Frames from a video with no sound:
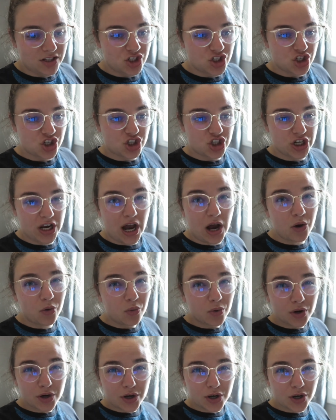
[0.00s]
a
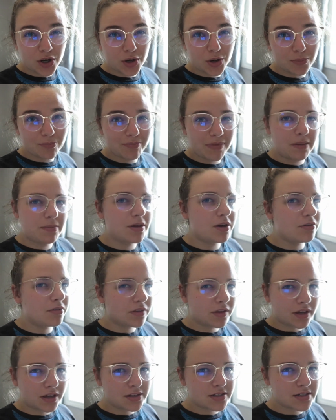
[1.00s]
shower, maybe go
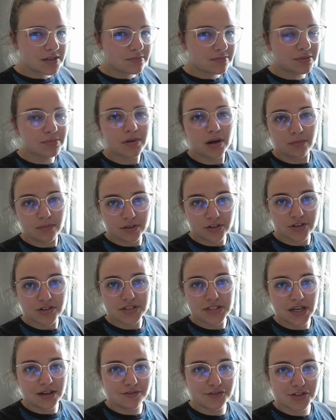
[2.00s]
in the hot tub, but probably
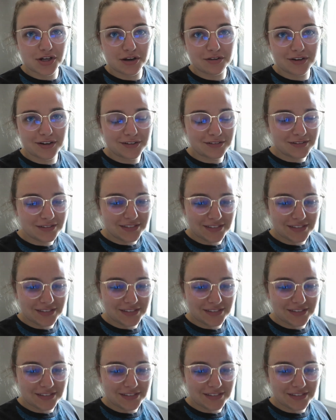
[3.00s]
just have a shower.